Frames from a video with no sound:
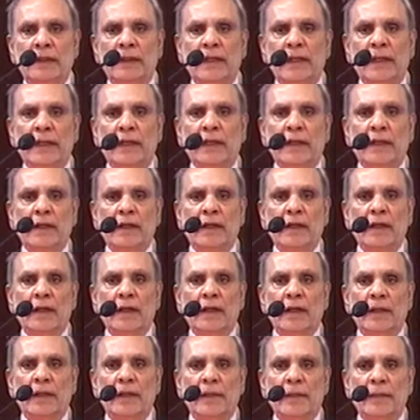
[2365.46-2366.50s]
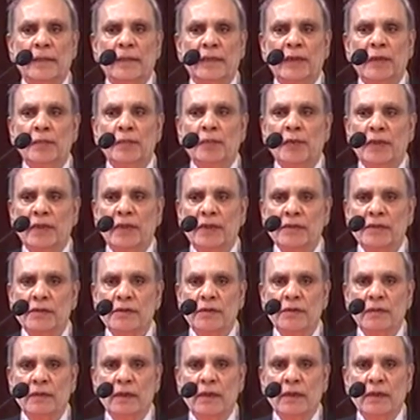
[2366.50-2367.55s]
their
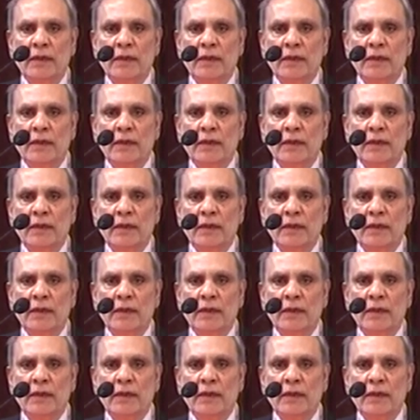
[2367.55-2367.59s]
progress